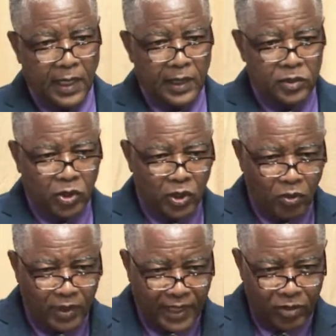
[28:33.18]
So now
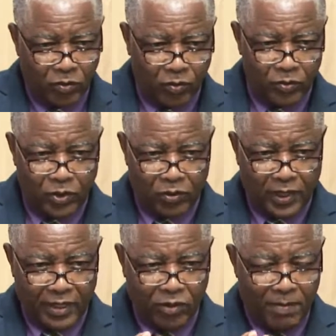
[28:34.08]
that
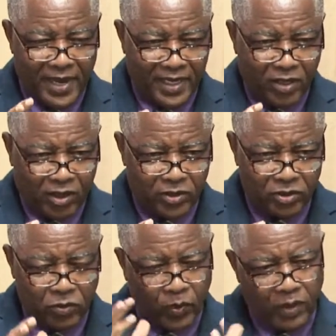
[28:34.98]
you're amending the
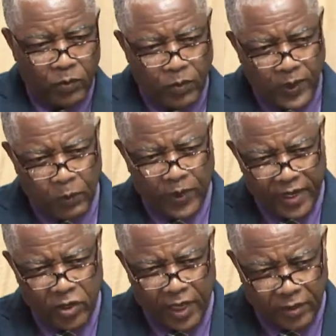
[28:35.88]
Constitution, why
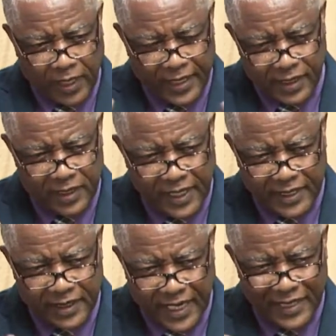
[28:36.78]
you're not cutting the
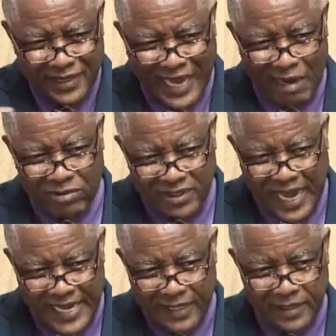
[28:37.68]
judges? They are
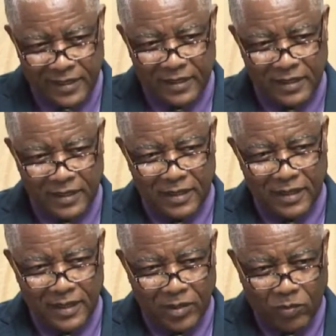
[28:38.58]
sacrosanct.
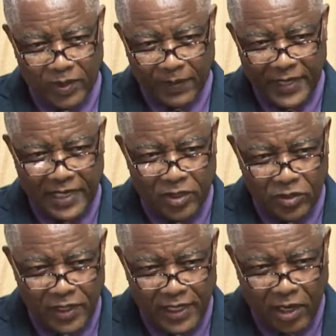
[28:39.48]
But
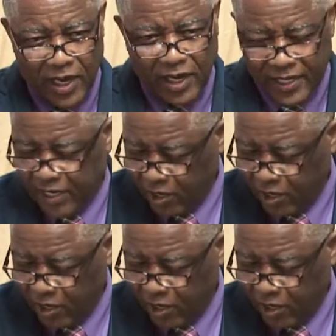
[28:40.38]
they're not